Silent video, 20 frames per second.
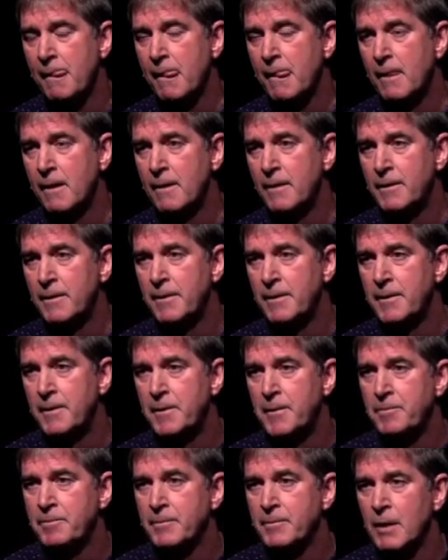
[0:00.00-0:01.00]
And when I
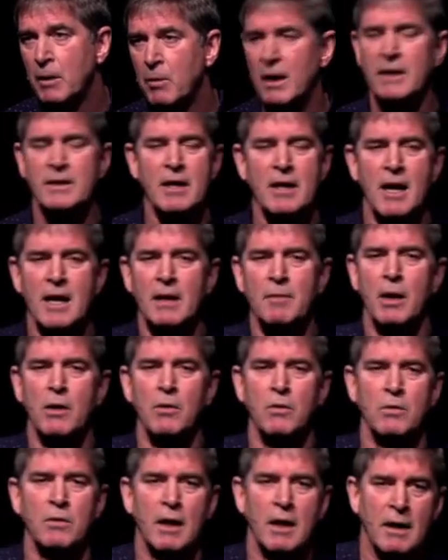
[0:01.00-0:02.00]
talk about uh,
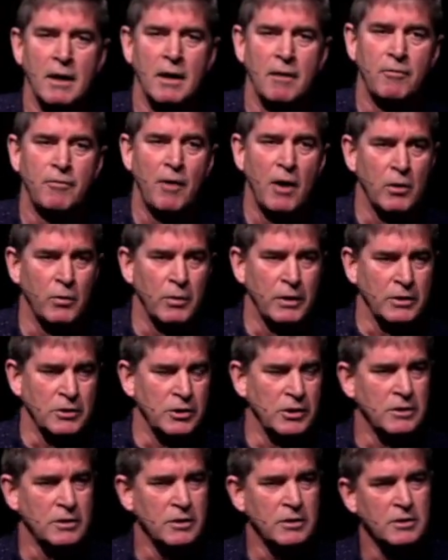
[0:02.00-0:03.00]
following Jesus, I'm
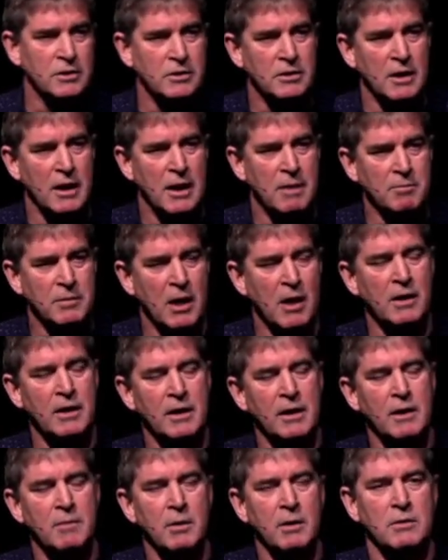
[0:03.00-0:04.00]
talking about this.
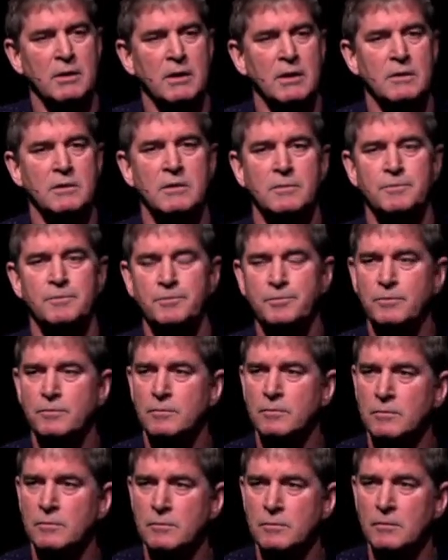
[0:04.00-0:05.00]

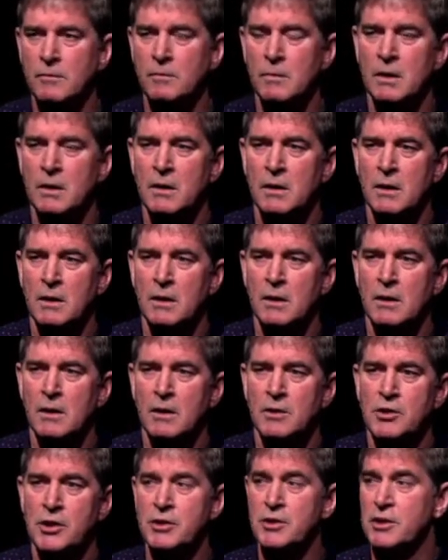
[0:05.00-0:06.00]
Jesus
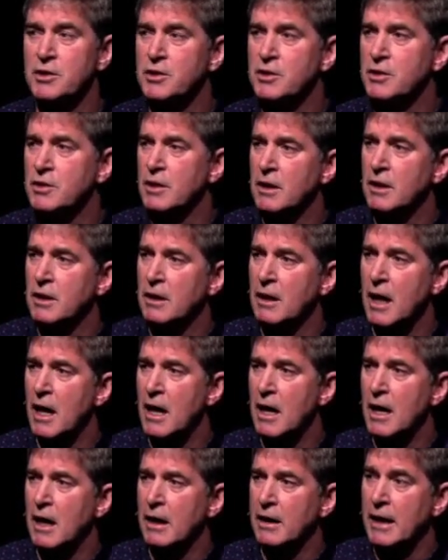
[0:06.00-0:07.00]
uh,
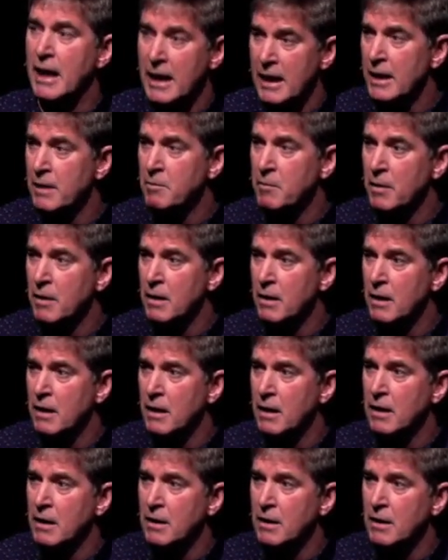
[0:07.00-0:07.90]
came, uh, He's God,